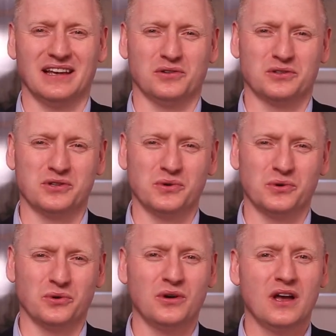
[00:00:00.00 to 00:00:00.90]
little
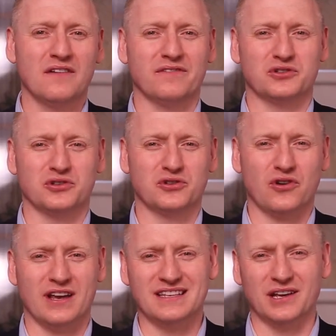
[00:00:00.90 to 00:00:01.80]
tool for just
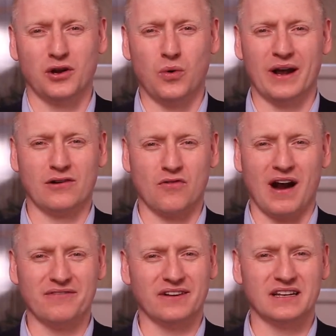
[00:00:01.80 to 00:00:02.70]
creating quick
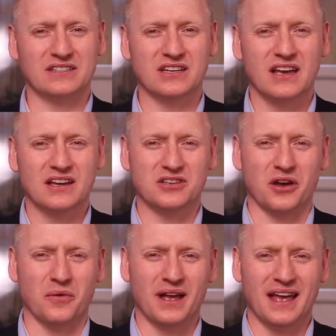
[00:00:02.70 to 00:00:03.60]
graphics.
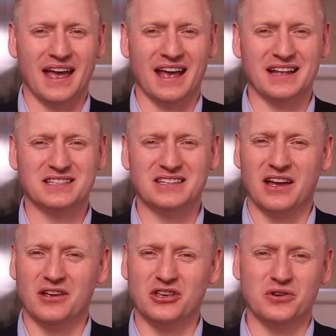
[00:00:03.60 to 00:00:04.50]
So it's
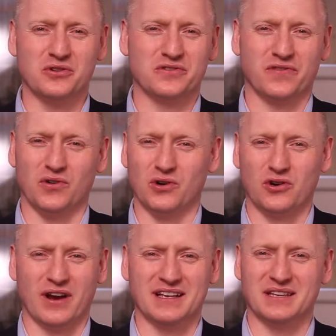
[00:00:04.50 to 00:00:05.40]
used for
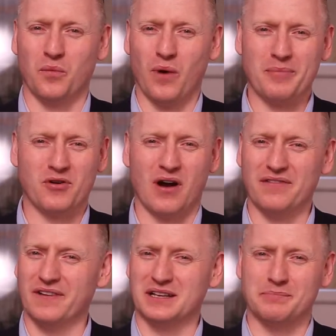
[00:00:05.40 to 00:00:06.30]
creating web
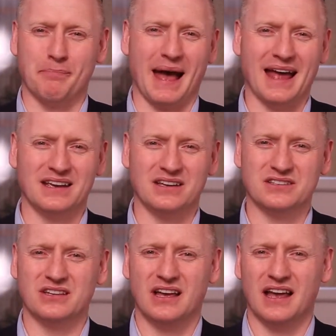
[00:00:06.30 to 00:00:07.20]
graphics,
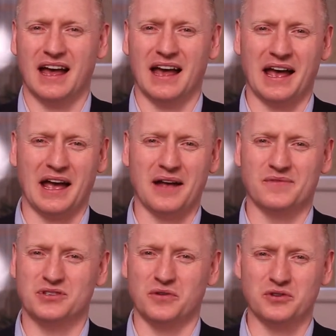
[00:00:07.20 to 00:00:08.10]
banners,
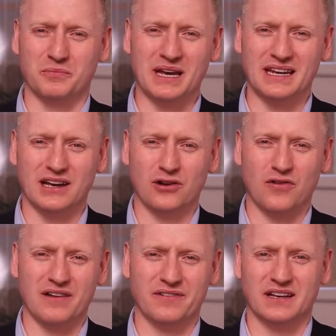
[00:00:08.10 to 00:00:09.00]
social media
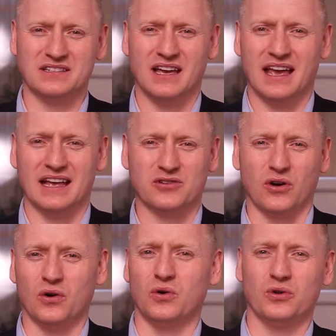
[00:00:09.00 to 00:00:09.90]
graphics. It's
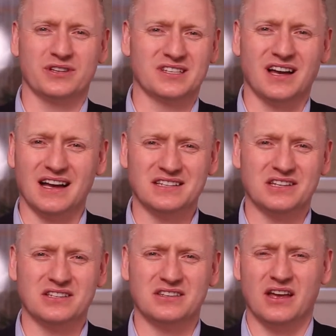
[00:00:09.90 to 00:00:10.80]
got all the
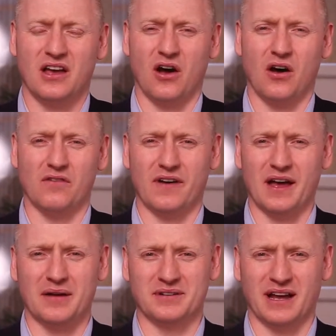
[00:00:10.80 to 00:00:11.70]
sizes of
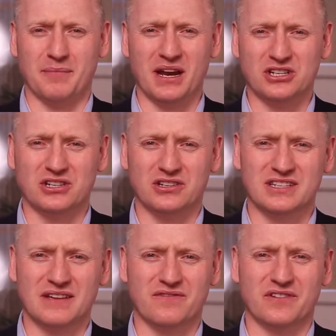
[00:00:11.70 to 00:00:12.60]

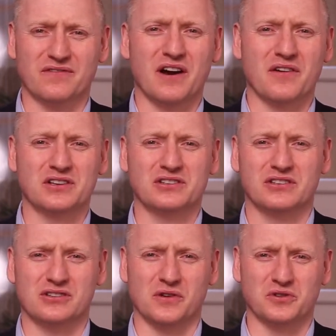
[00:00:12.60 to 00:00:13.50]
dimensions in for various
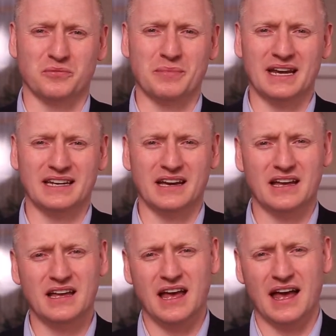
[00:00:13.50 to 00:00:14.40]
social media